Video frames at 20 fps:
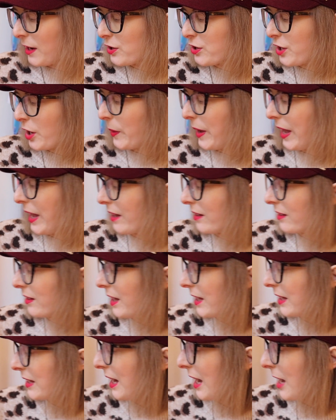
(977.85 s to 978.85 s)
Joe Hill
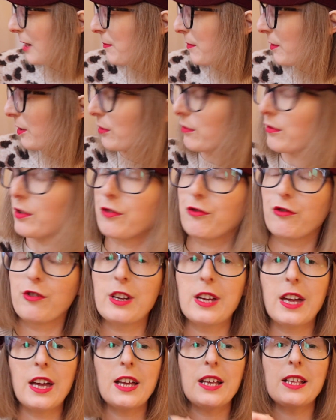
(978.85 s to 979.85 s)
and Gabriel
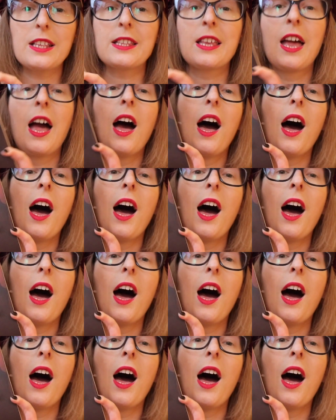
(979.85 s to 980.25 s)
Rodriguez.